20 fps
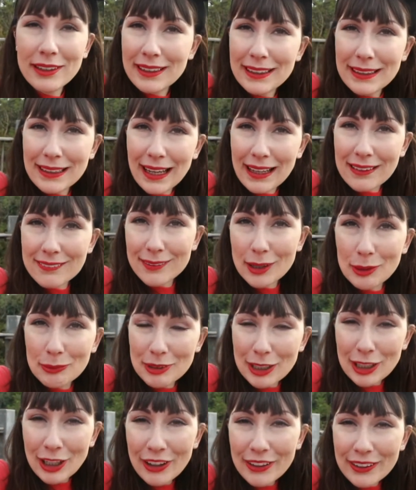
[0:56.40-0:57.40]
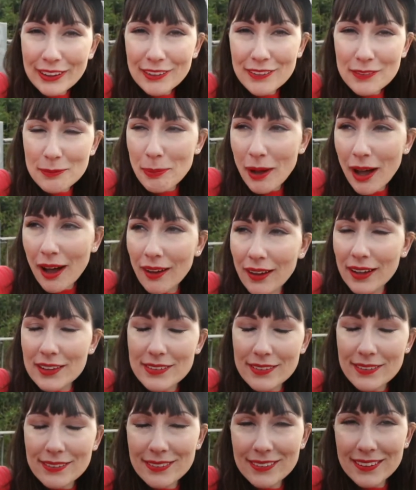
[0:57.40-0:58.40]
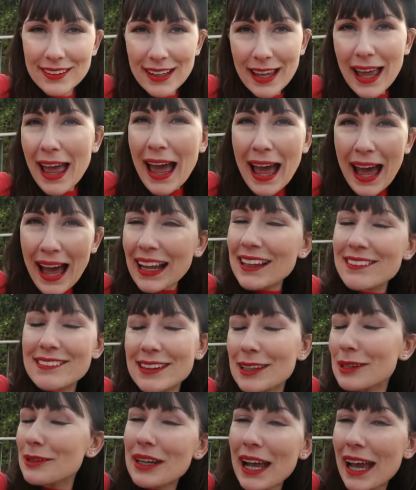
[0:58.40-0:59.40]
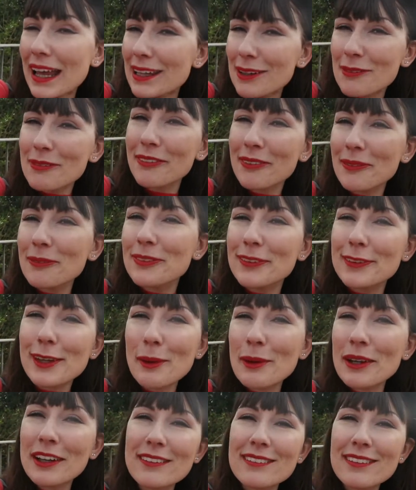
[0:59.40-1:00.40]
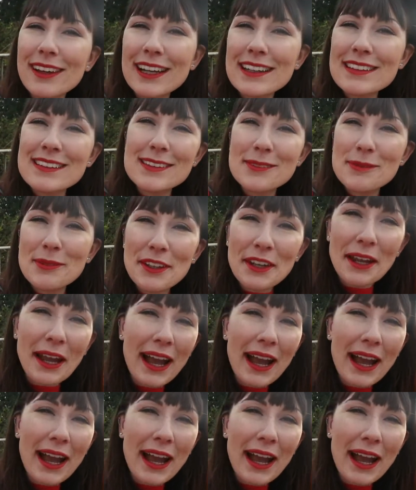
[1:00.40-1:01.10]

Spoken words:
gonna get some looks, but I just had to get them because I'm so excited to be